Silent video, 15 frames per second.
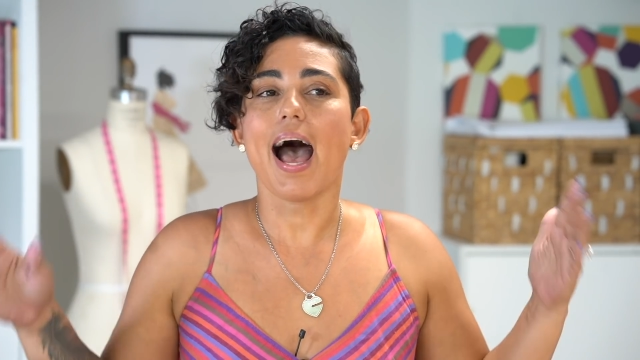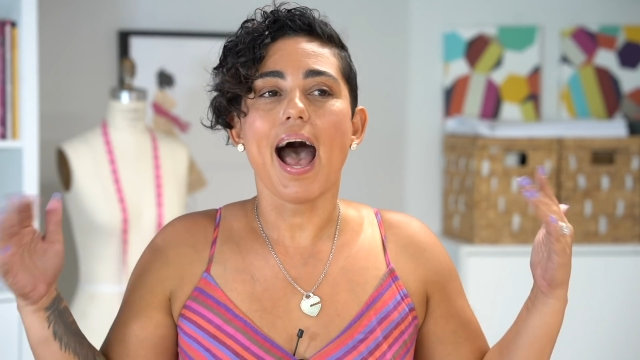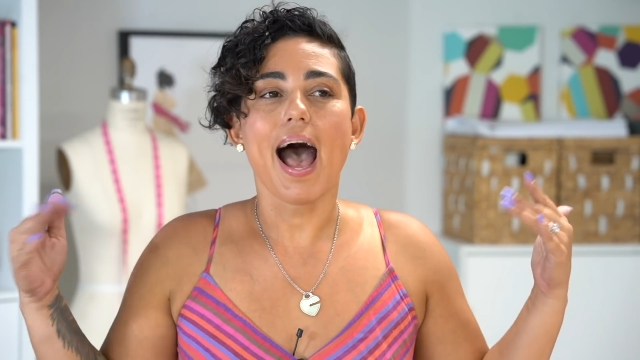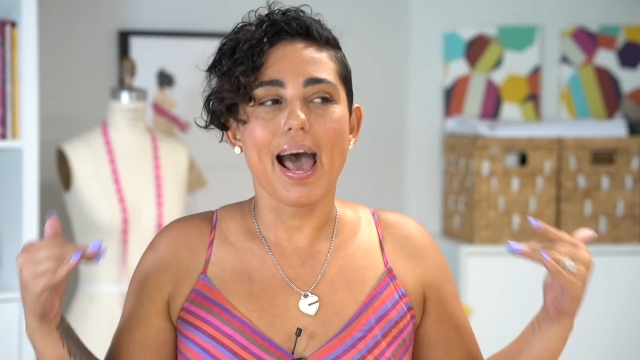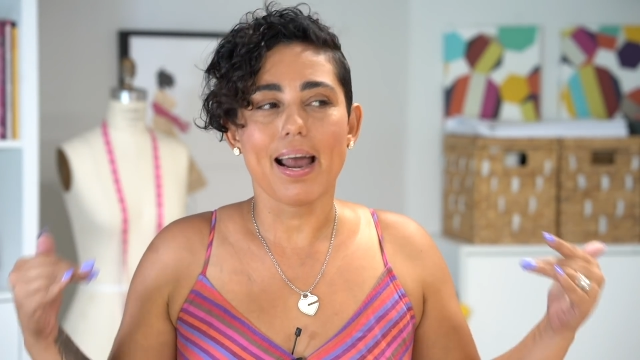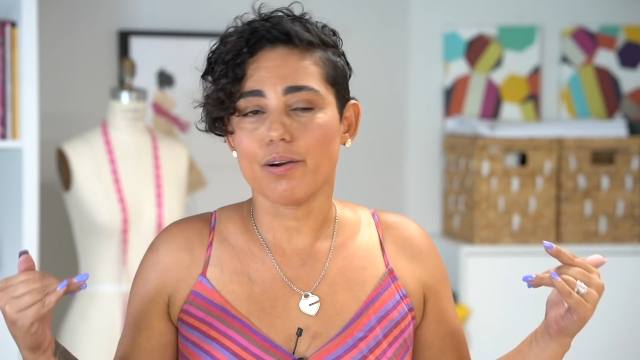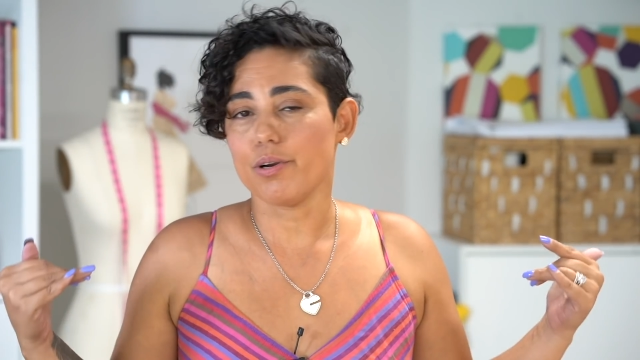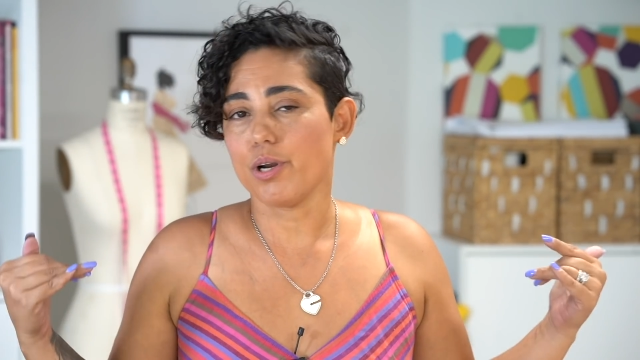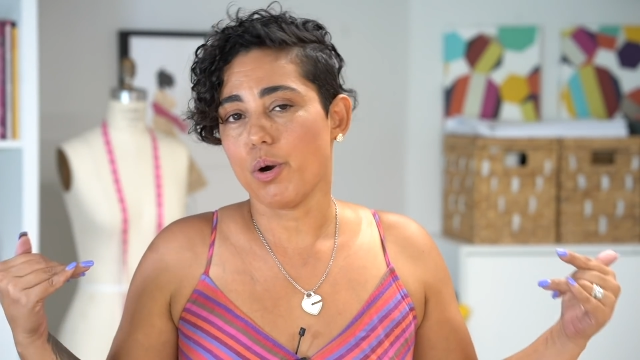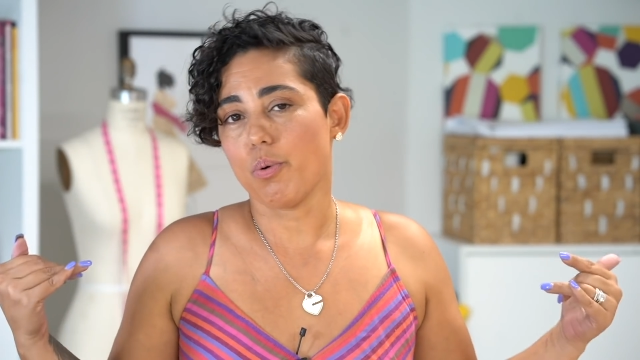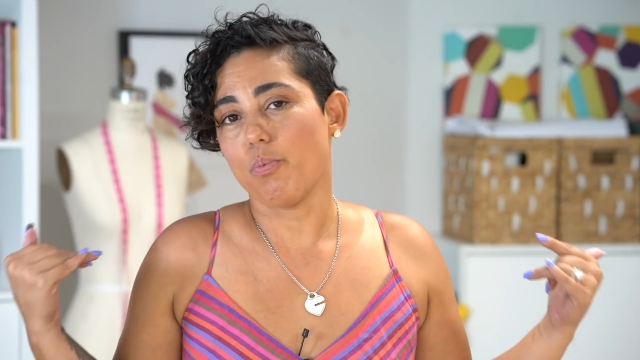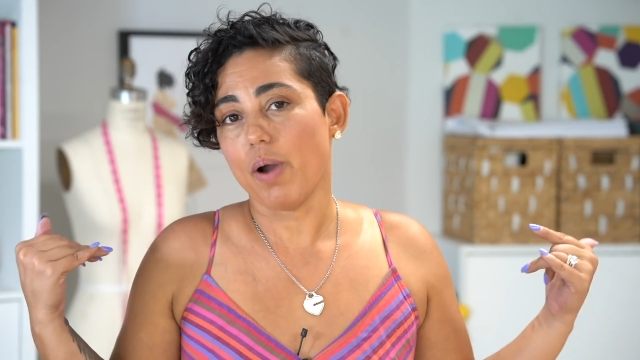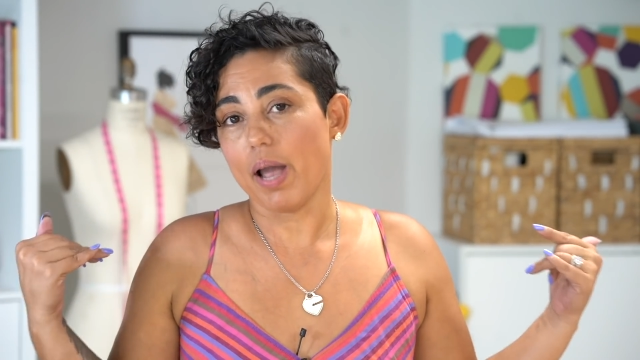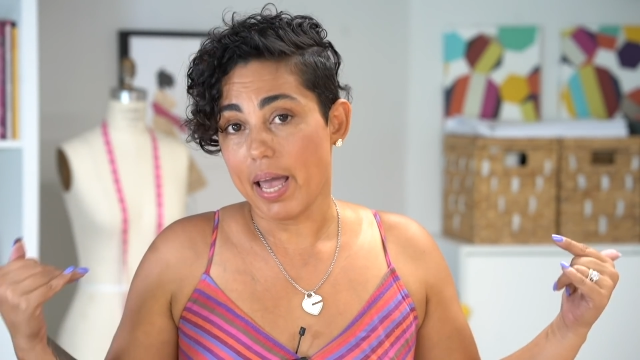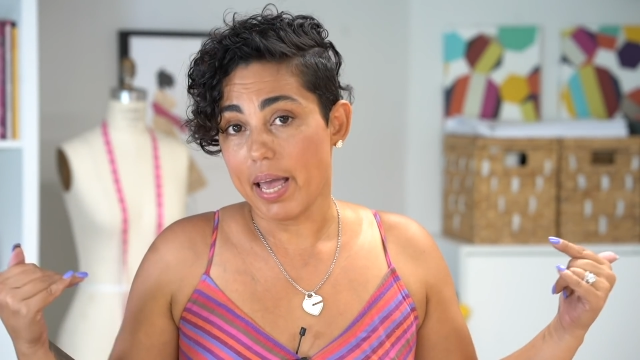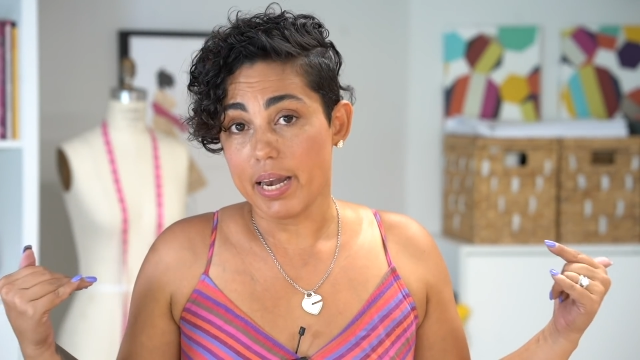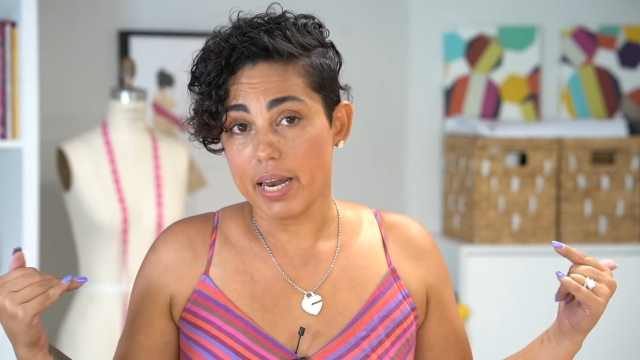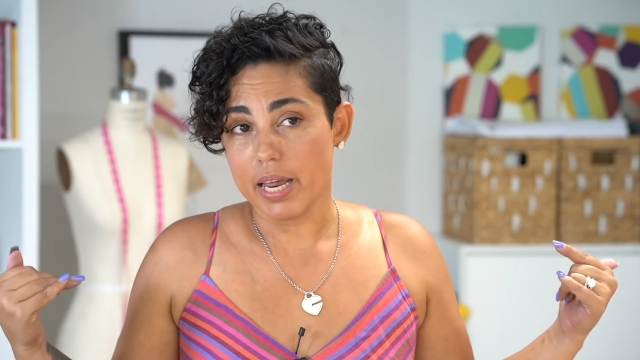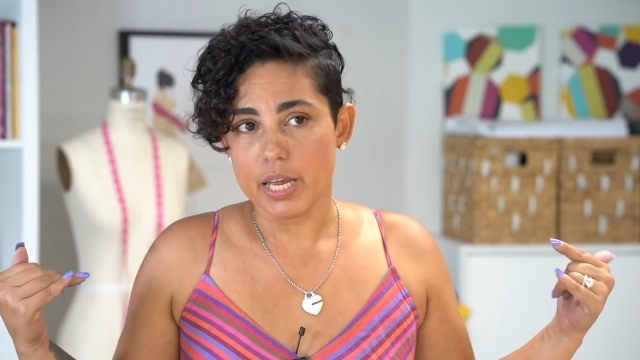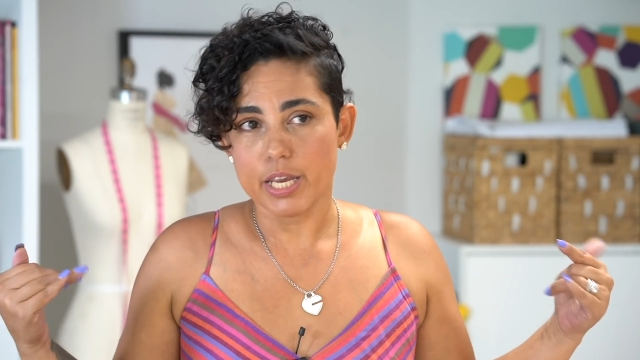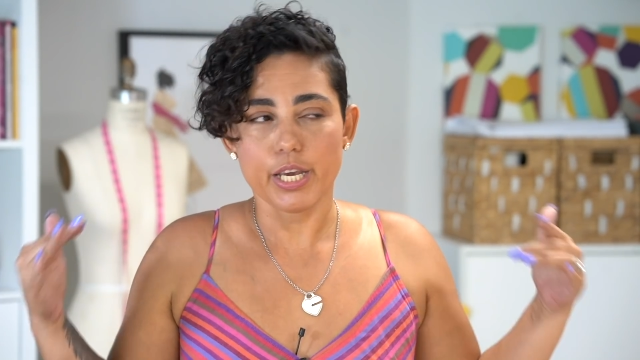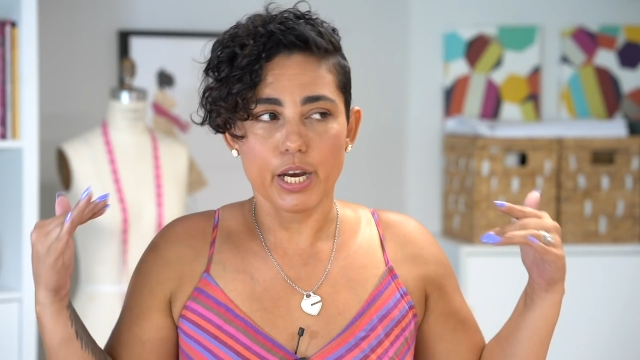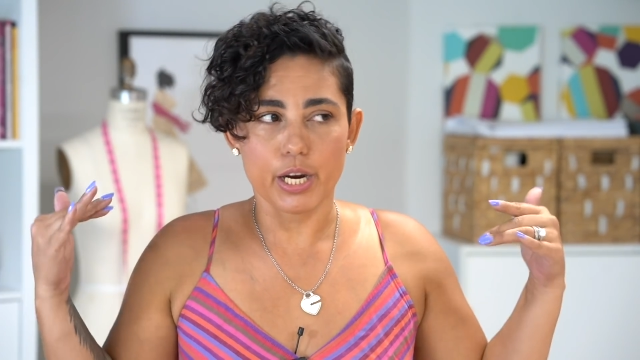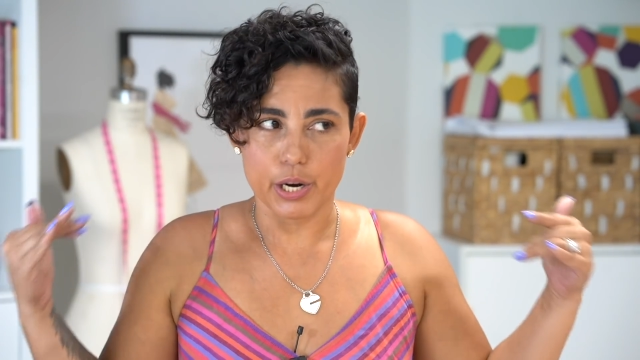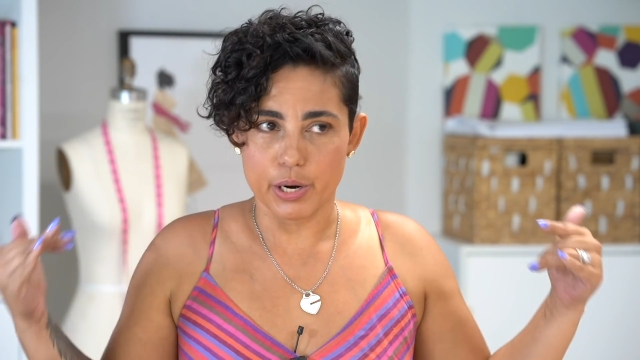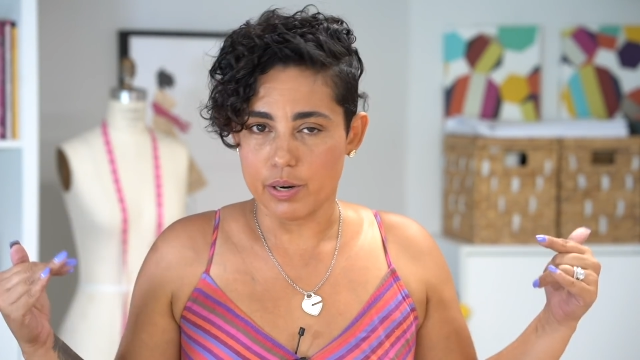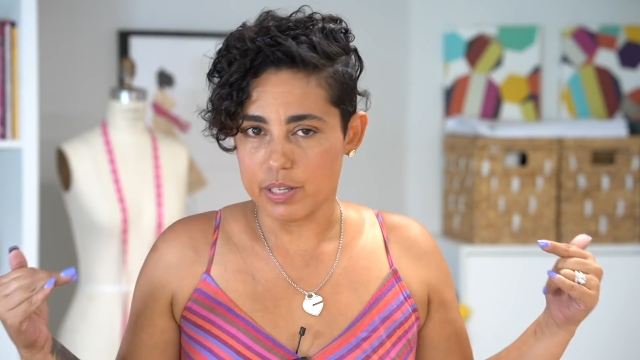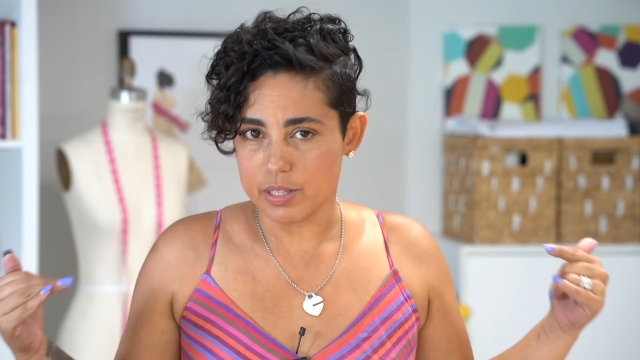I don't know when your girl